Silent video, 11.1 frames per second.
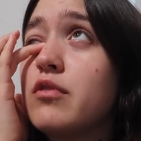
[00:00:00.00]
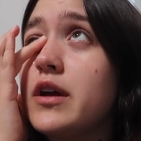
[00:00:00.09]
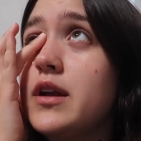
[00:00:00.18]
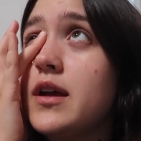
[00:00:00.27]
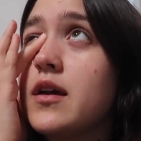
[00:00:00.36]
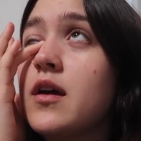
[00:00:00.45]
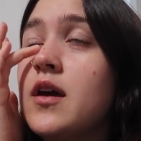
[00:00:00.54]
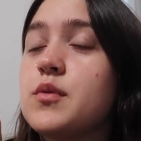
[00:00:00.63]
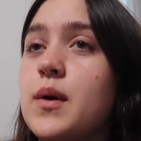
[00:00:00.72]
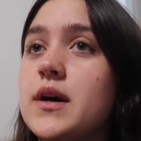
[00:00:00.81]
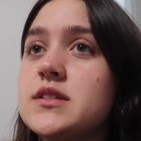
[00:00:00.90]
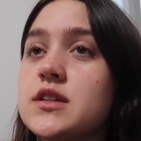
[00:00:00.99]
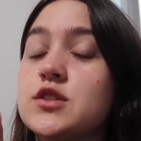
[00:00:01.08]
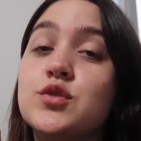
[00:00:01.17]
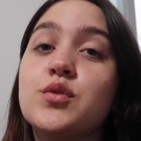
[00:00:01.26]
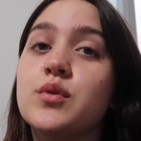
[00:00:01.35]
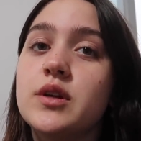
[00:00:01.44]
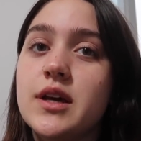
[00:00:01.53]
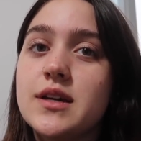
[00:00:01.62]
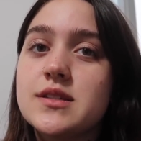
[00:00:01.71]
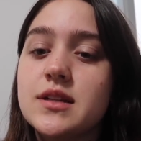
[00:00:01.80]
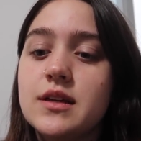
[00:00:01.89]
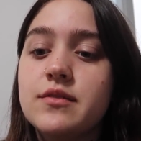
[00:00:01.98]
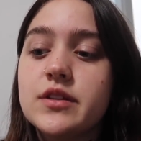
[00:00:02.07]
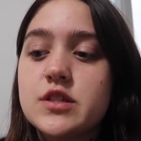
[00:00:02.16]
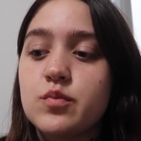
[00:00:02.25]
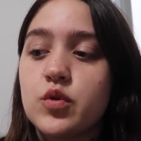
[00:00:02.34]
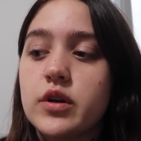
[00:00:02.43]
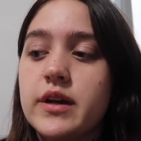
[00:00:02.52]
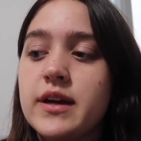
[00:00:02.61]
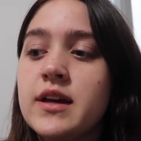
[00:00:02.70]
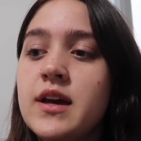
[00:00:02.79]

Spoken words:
raining for the past like 2-3 days and even this morning,